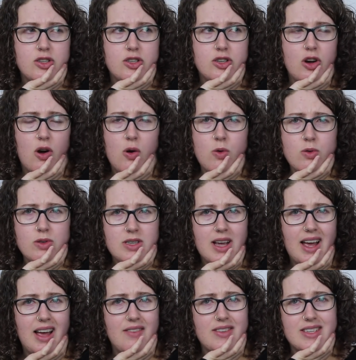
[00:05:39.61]
don't
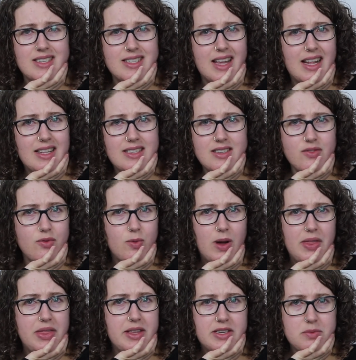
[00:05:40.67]
have a sense of
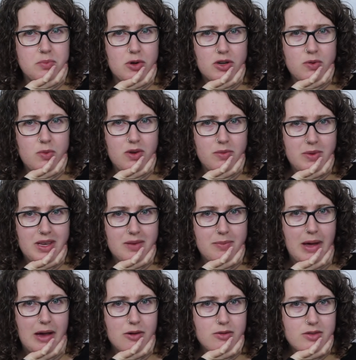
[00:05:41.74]
what this book will be
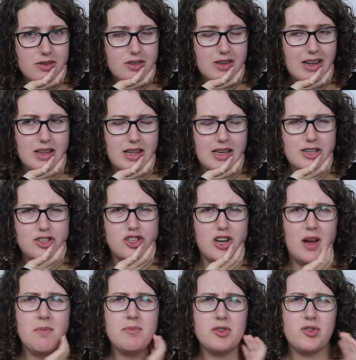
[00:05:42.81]
about. It
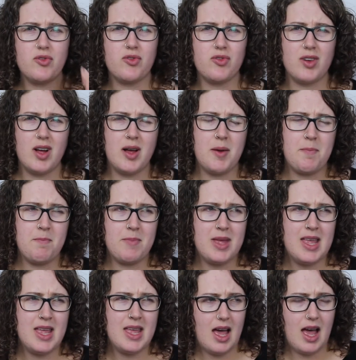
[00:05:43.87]
jumped from
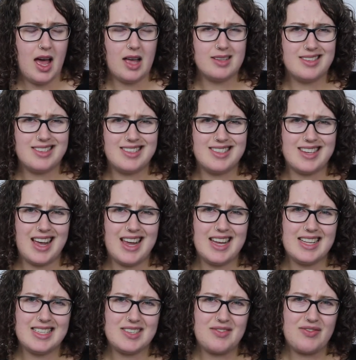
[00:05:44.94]

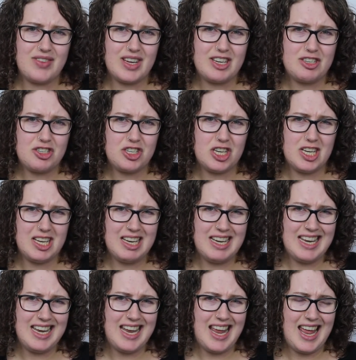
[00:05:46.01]
science
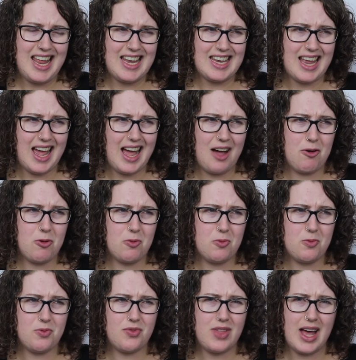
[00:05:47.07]
fiction and
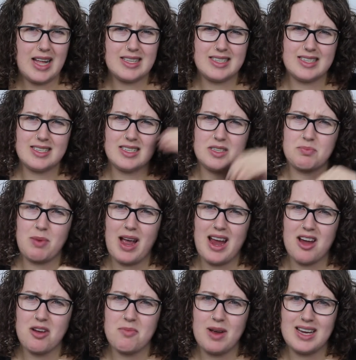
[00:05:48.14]
how that's
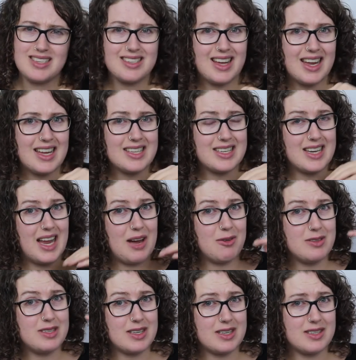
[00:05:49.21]
inspired by science and how
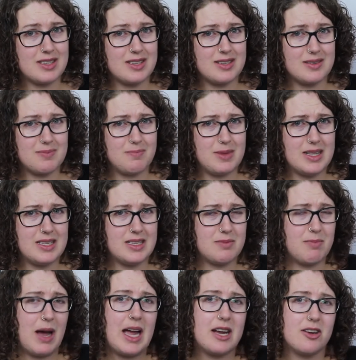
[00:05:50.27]
it's
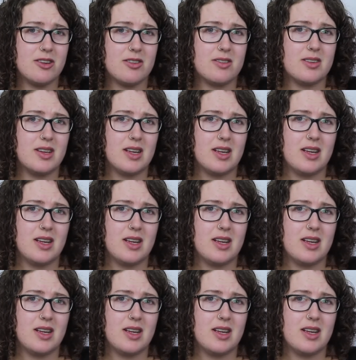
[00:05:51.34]
inspired